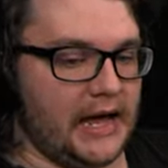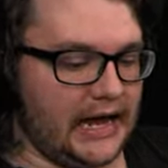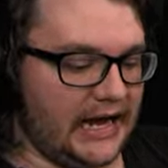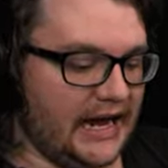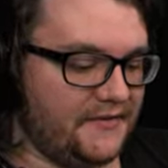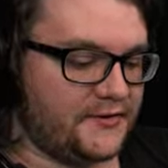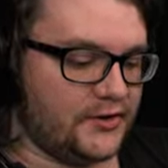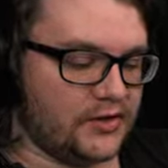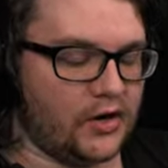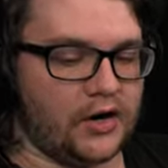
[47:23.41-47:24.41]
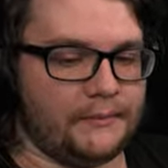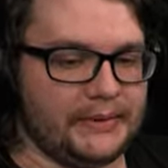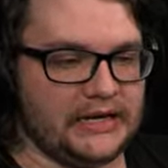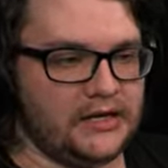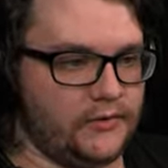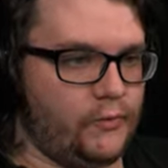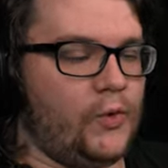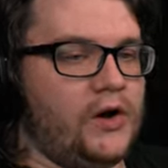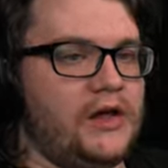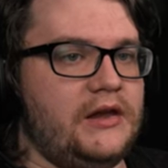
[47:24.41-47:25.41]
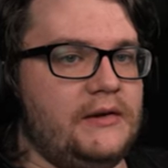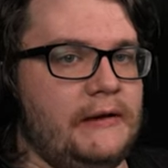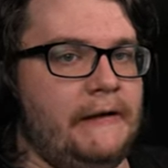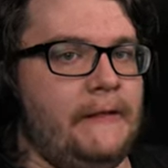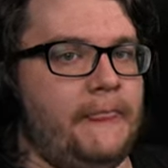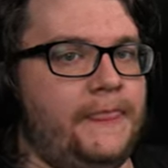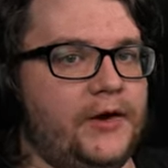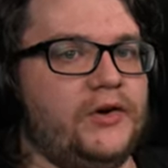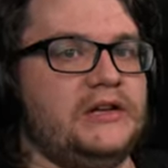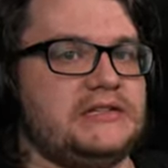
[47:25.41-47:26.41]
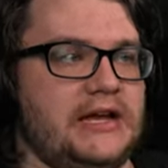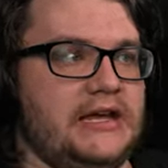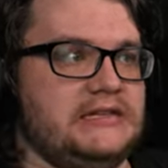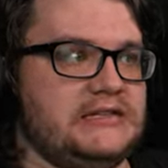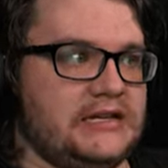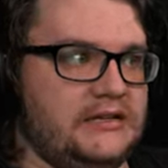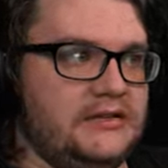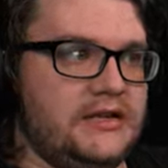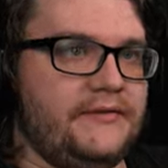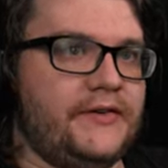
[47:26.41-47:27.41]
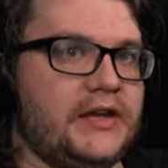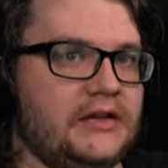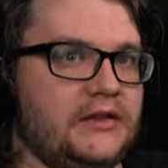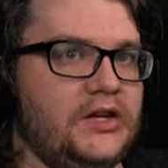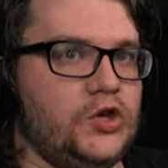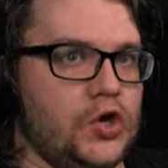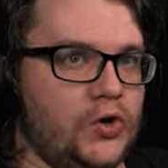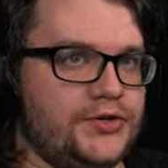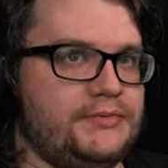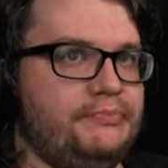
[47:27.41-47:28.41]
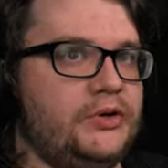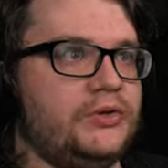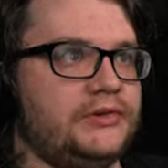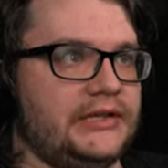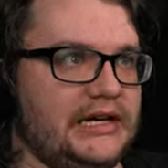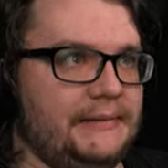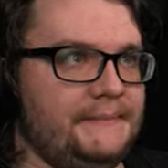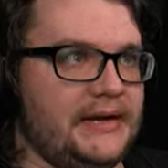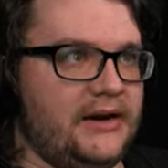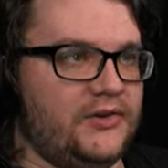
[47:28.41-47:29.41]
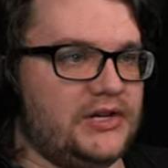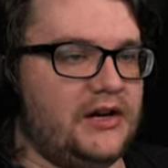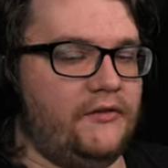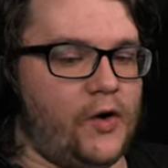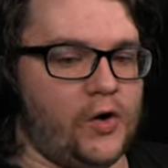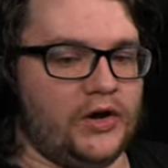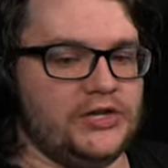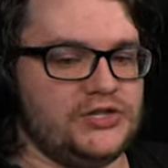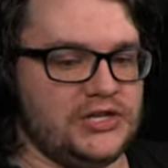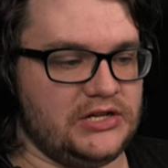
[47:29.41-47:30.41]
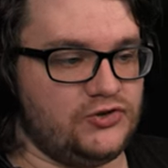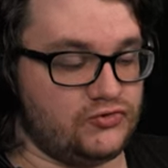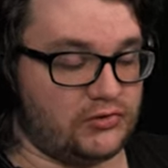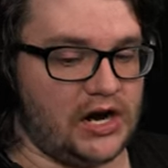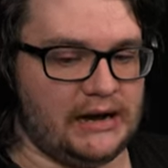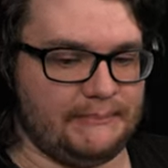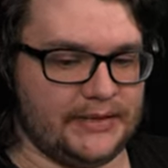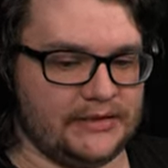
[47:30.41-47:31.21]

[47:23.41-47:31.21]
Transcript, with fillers: after RPD 1, there is a significantly noticeable amount of RNG drop.